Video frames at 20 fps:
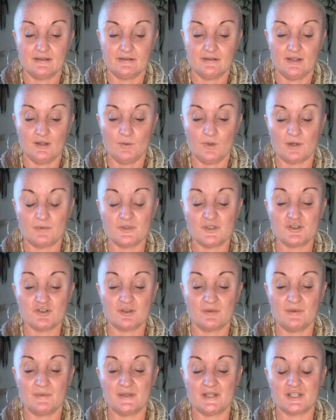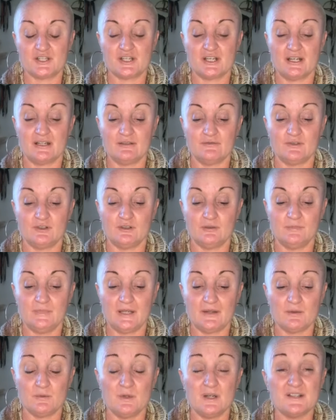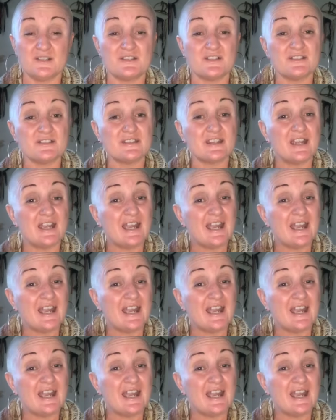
you're welcome to join me with the chant of Om. Otherwise, just